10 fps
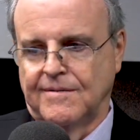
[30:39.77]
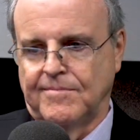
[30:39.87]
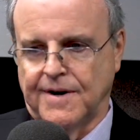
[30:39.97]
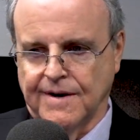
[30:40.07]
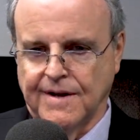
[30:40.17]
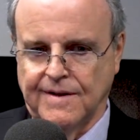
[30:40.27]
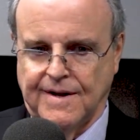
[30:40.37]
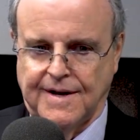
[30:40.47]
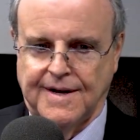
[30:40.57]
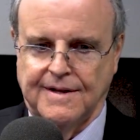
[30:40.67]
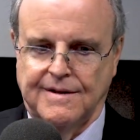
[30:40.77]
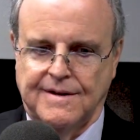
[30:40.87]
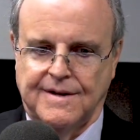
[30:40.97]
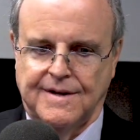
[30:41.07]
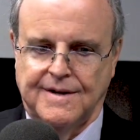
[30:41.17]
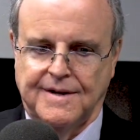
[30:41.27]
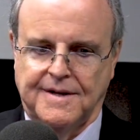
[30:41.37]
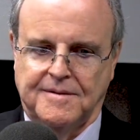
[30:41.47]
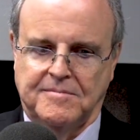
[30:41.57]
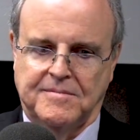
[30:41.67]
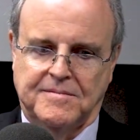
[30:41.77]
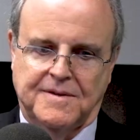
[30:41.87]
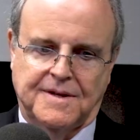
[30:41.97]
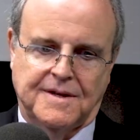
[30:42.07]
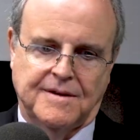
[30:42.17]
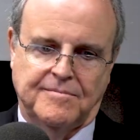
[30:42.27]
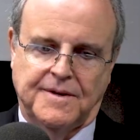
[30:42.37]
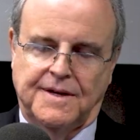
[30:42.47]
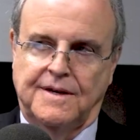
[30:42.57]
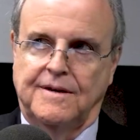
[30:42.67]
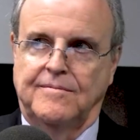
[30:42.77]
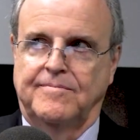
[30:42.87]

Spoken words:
parking lot, and can be